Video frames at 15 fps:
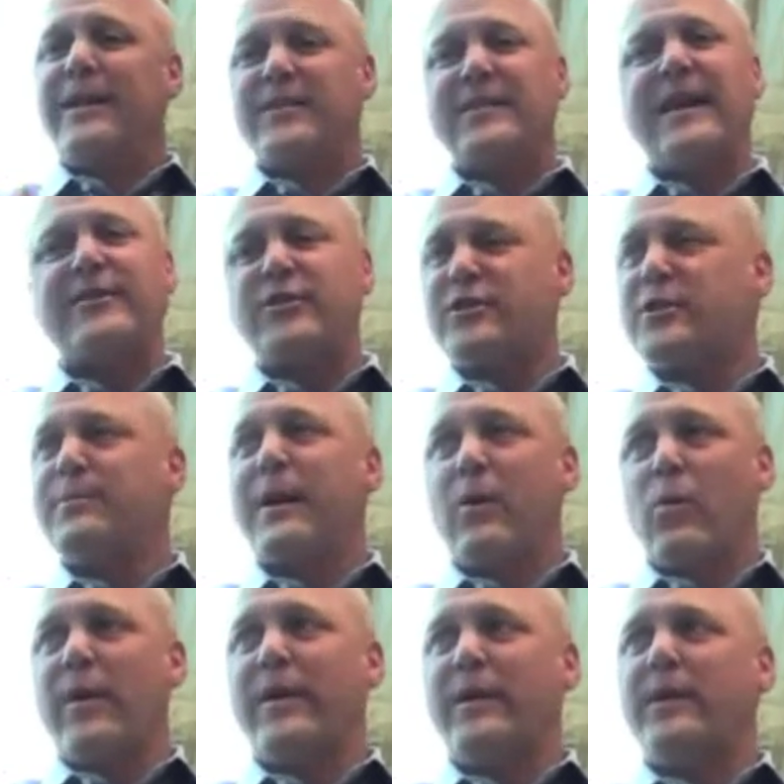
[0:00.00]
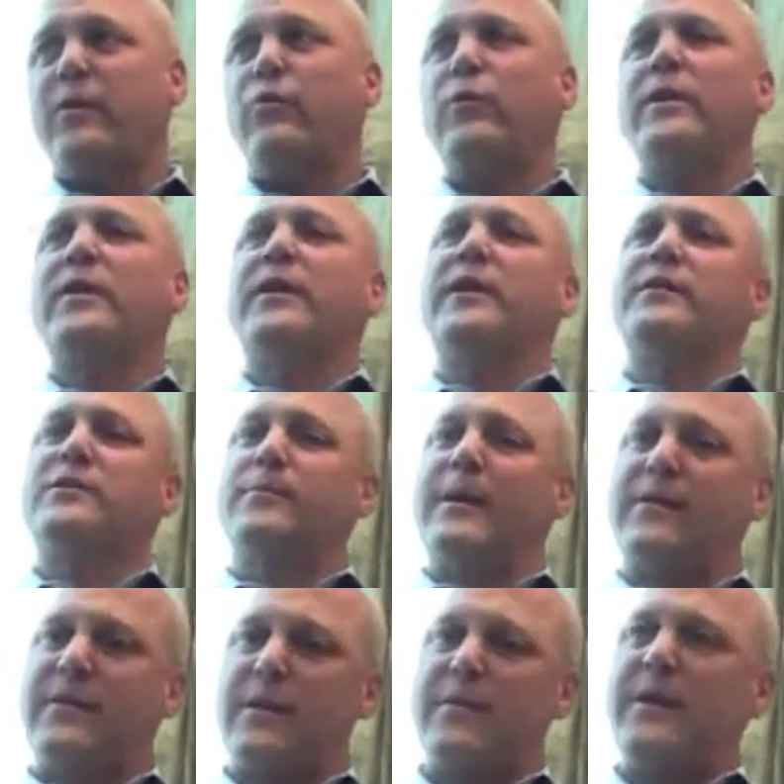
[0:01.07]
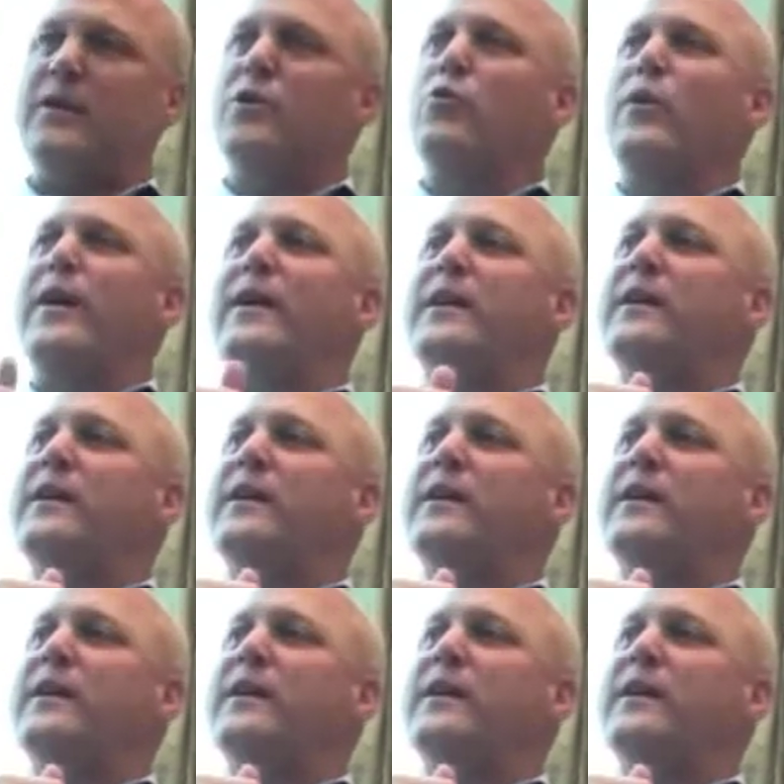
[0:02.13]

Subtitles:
it's not just about winning. It really is about them integrating